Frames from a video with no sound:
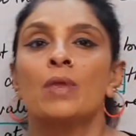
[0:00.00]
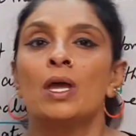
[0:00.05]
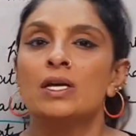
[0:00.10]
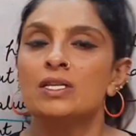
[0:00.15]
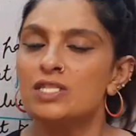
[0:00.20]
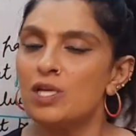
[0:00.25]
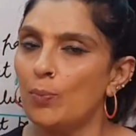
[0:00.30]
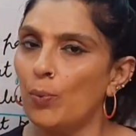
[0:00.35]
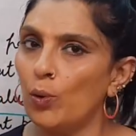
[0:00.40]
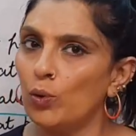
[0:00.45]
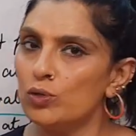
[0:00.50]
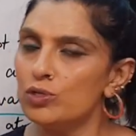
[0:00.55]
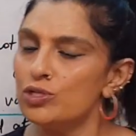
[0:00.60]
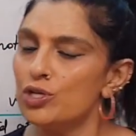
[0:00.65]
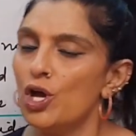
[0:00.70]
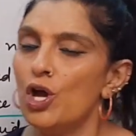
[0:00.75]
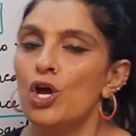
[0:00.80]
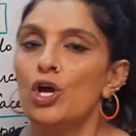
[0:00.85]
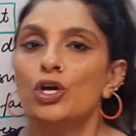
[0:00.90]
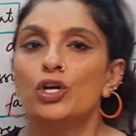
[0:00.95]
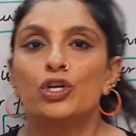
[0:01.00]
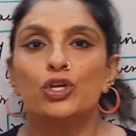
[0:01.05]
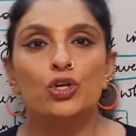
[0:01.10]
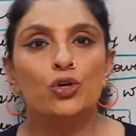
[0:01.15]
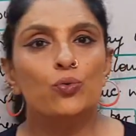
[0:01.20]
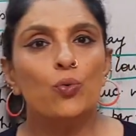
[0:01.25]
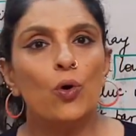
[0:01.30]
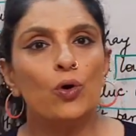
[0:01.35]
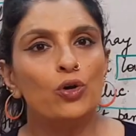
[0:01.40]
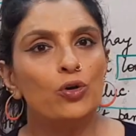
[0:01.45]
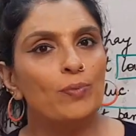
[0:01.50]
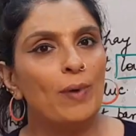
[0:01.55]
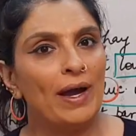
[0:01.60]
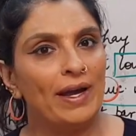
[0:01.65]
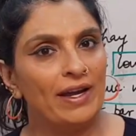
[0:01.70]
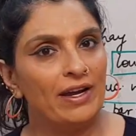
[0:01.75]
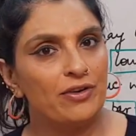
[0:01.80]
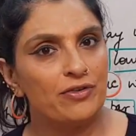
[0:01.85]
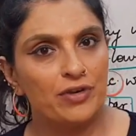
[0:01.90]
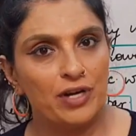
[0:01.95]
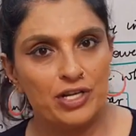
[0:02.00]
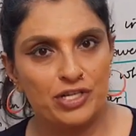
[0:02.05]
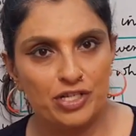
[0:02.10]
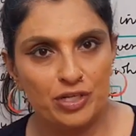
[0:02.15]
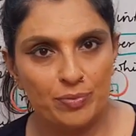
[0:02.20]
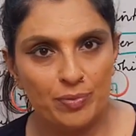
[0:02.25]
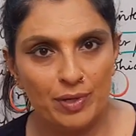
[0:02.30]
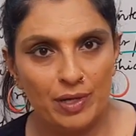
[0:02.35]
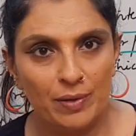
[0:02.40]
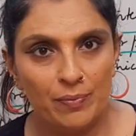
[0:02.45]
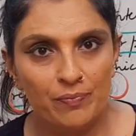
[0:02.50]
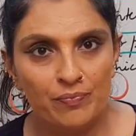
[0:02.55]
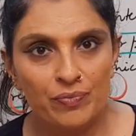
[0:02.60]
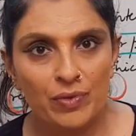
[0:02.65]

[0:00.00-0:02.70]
Suppose you want to buy a treasury bill,